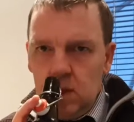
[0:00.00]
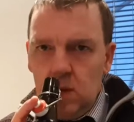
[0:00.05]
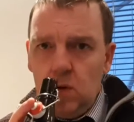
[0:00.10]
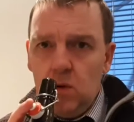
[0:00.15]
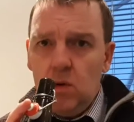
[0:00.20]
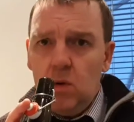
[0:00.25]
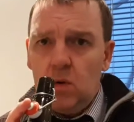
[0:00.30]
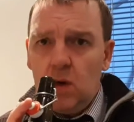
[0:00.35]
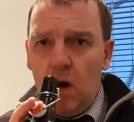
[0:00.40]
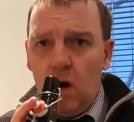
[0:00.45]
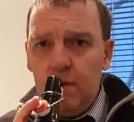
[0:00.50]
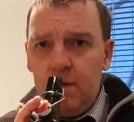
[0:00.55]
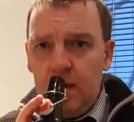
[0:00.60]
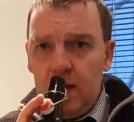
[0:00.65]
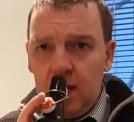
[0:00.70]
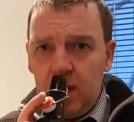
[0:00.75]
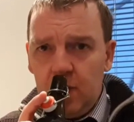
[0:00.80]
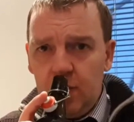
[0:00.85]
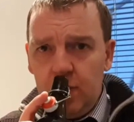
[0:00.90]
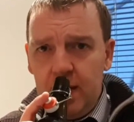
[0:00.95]
Ooh,
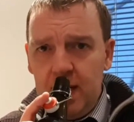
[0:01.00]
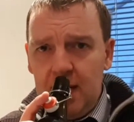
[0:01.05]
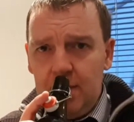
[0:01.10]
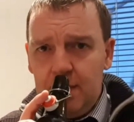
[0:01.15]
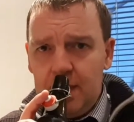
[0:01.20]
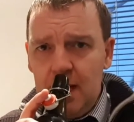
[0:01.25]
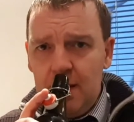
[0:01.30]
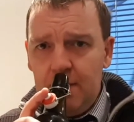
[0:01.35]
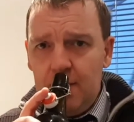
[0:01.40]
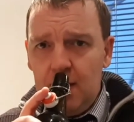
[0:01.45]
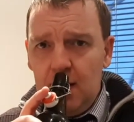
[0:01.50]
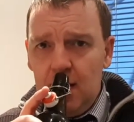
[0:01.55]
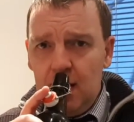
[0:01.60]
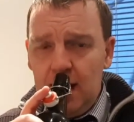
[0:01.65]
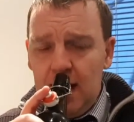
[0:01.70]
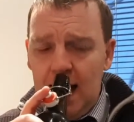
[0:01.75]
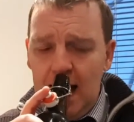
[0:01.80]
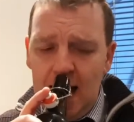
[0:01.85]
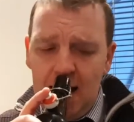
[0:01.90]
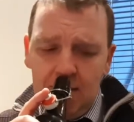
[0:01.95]
coffee and cream, definitely
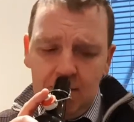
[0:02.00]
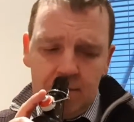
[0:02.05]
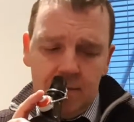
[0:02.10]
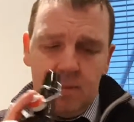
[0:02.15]
there.